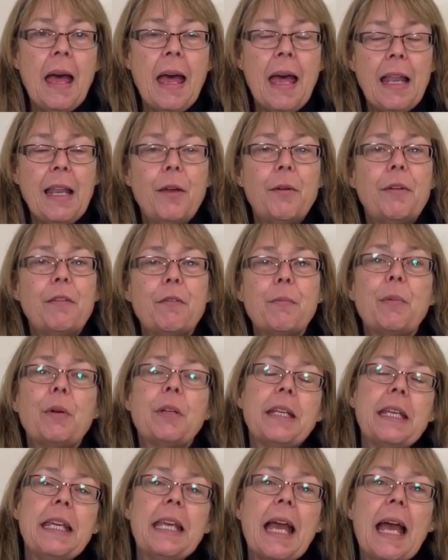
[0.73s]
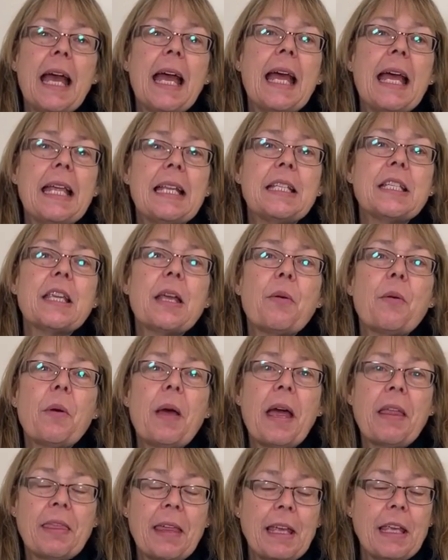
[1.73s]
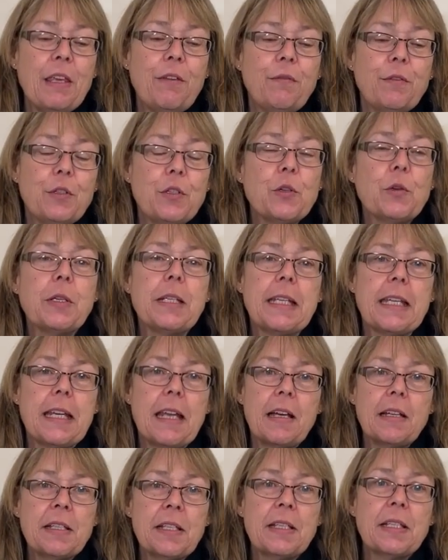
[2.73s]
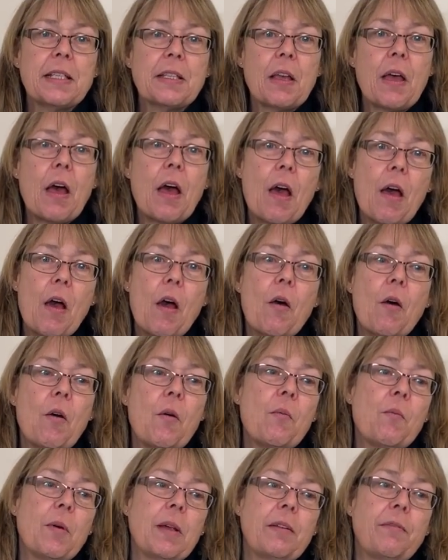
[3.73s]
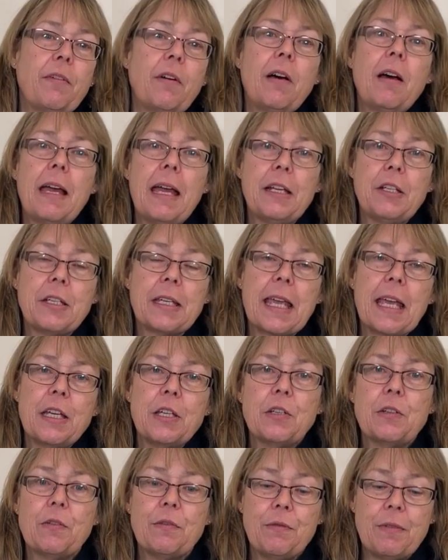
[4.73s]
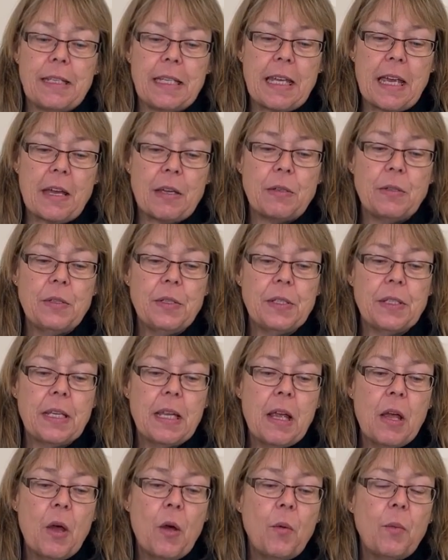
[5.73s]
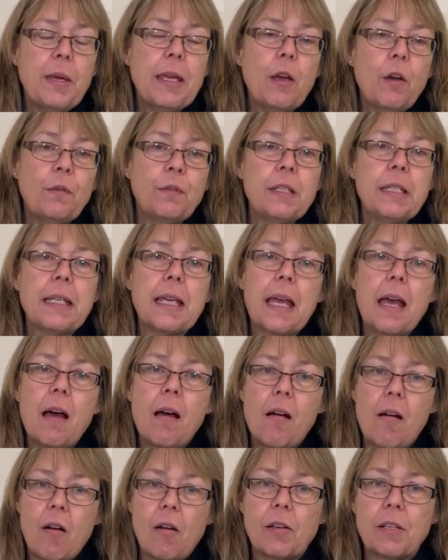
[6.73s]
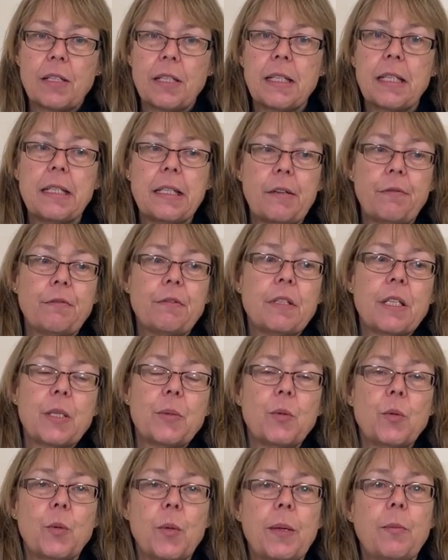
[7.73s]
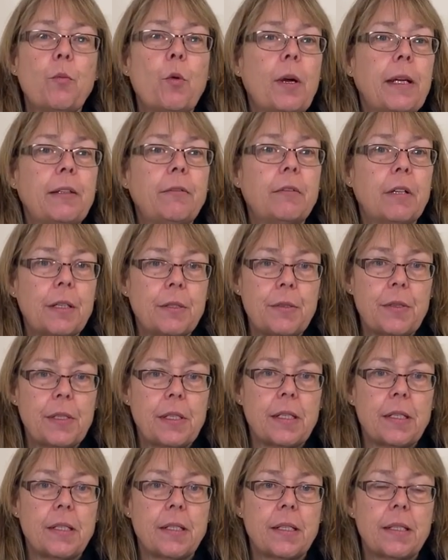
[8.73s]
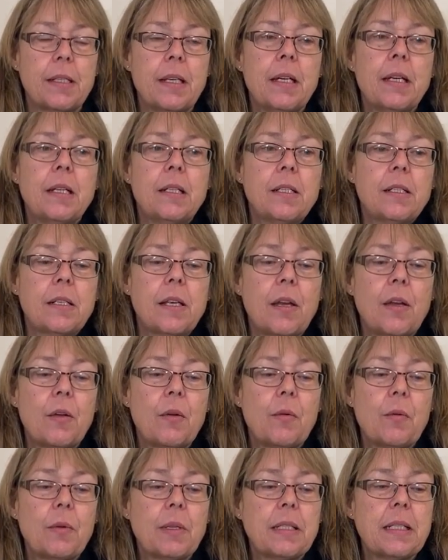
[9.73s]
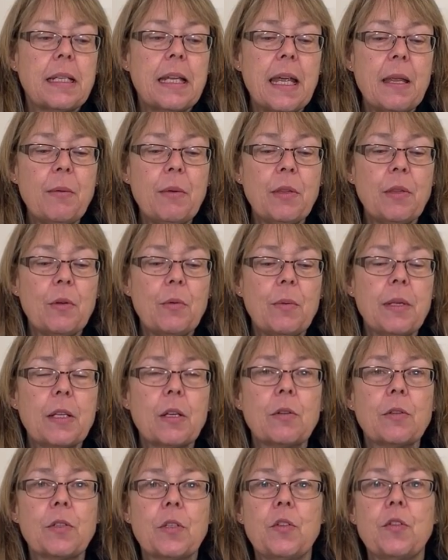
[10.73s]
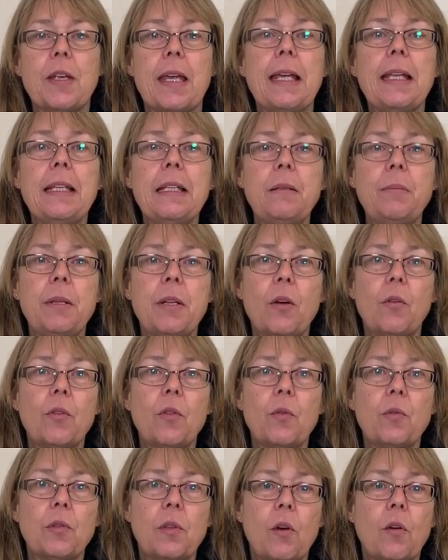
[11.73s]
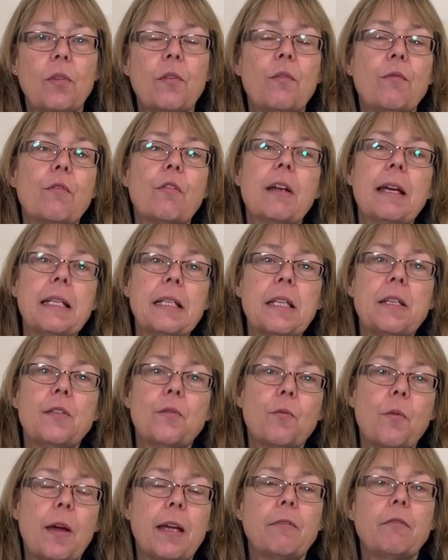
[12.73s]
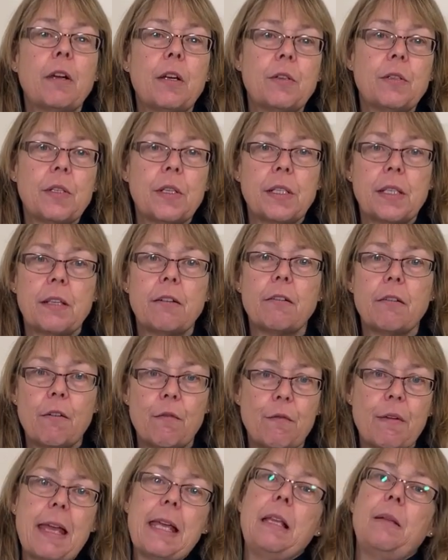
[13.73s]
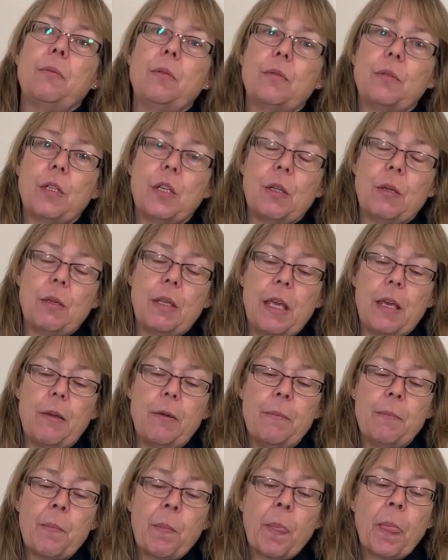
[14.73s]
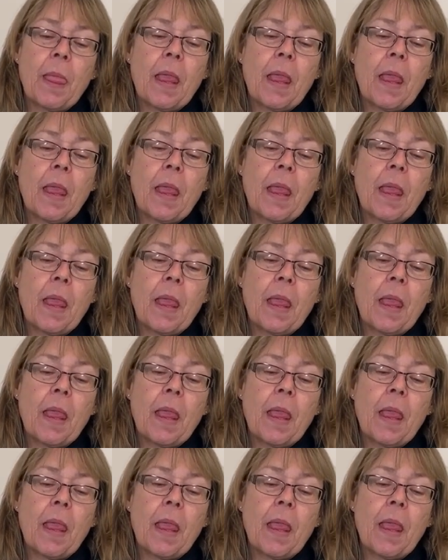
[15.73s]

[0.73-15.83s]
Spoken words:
Hello everybody, and thank you for joining us on one of our educational videos. We often get asked the difference between white roses, so today we thought we'd concentrate a little bit on the varieties of white roses that are available to you.